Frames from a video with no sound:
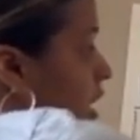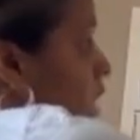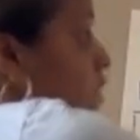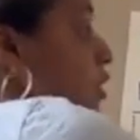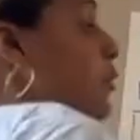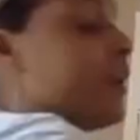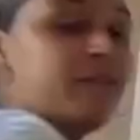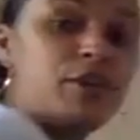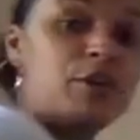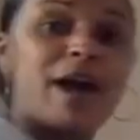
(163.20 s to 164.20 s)
So
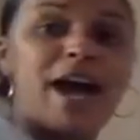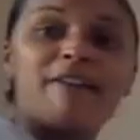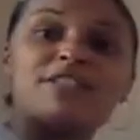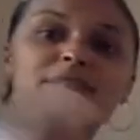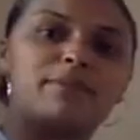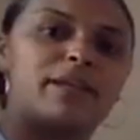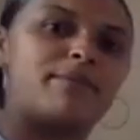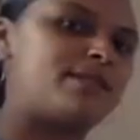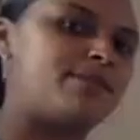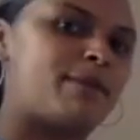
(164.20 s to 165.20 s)
if you have just a blank
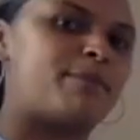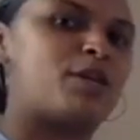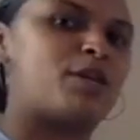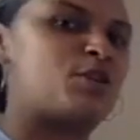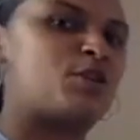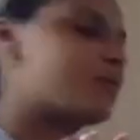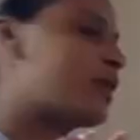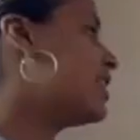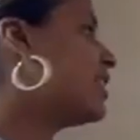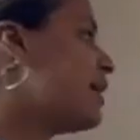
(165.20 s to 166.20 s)
piece of paper, you could just
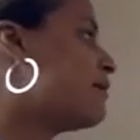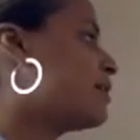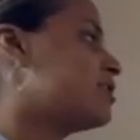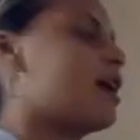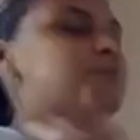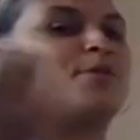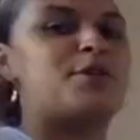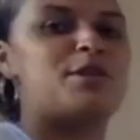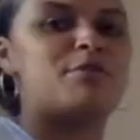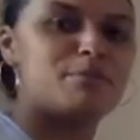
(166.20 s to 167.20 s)
write the name at the top so
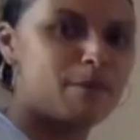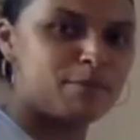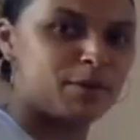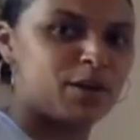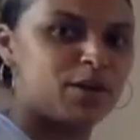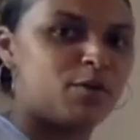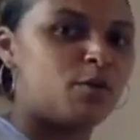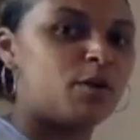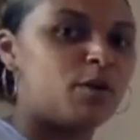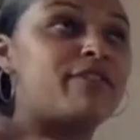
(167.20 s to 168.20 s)
you remember.
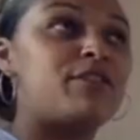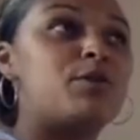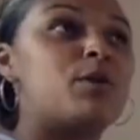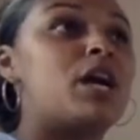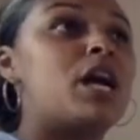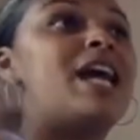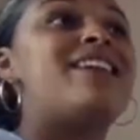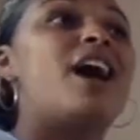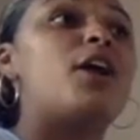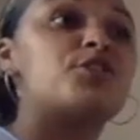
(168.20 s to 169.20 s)
Or if you're
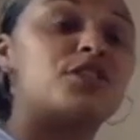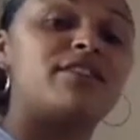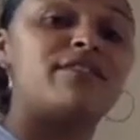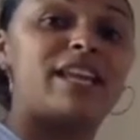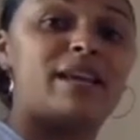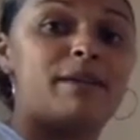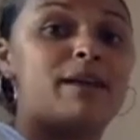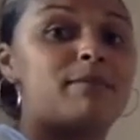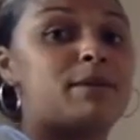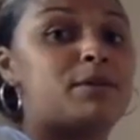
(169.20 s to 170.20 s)
not sure of the name
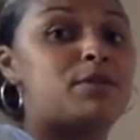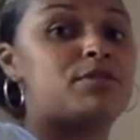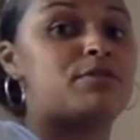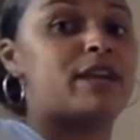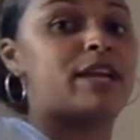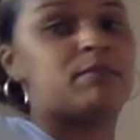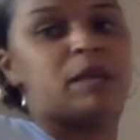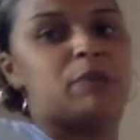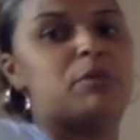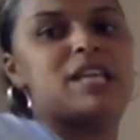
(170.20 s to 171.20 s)
yet, maybe you just write
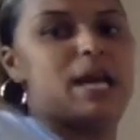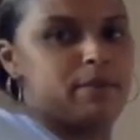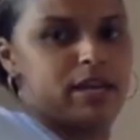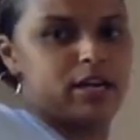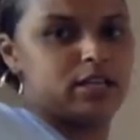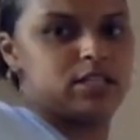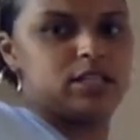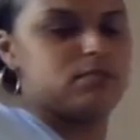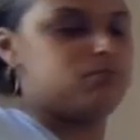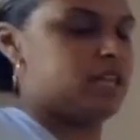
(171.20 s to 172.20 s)
like what type of character
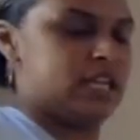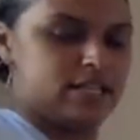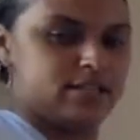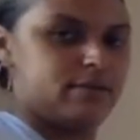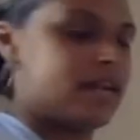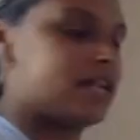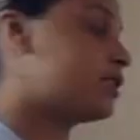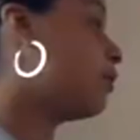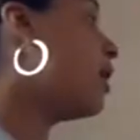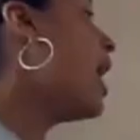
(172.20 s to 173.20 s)
it is, right?
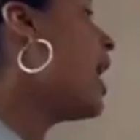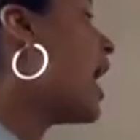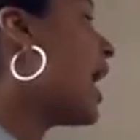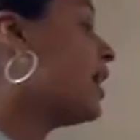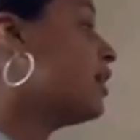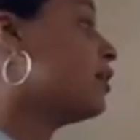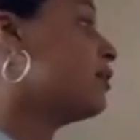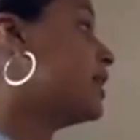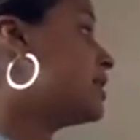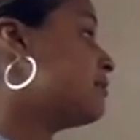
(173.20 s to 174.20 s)
So I know
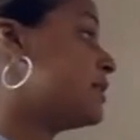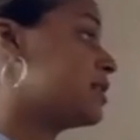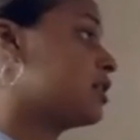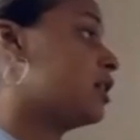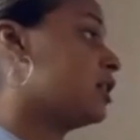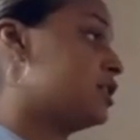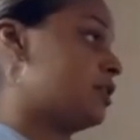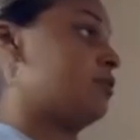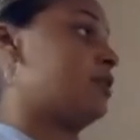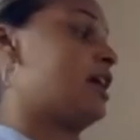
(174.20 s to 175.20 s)
that it's Miss
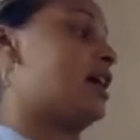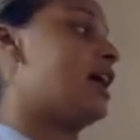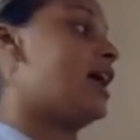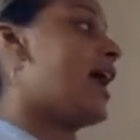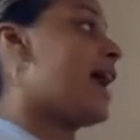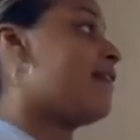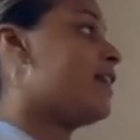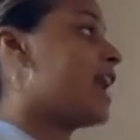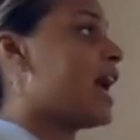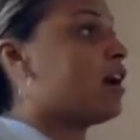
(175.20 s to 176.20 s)
Gardonia. And
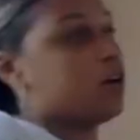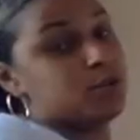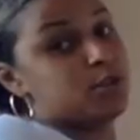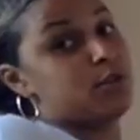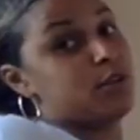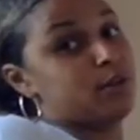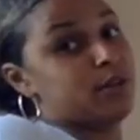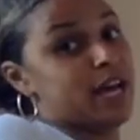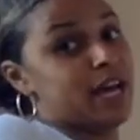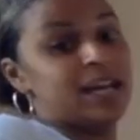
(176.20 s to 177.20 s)
then I also know
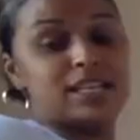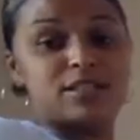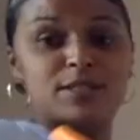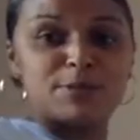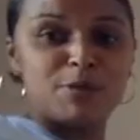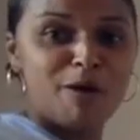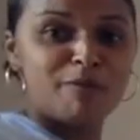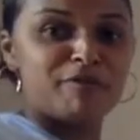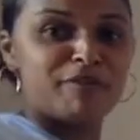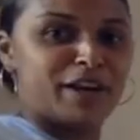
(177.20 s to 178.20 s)
that it's a
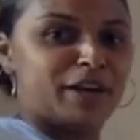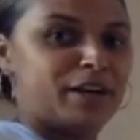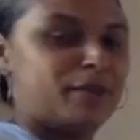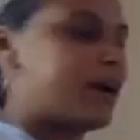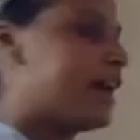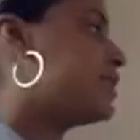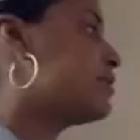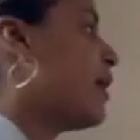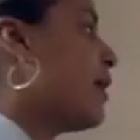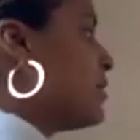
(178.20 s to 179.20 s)
swamp fairy, right?
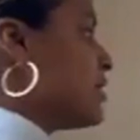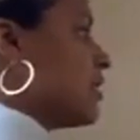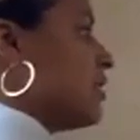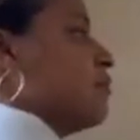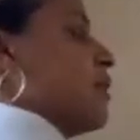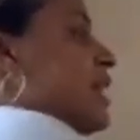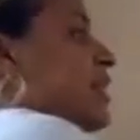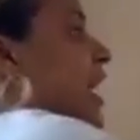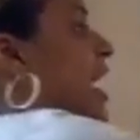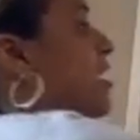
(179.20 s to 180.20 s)
So I'm just going to write that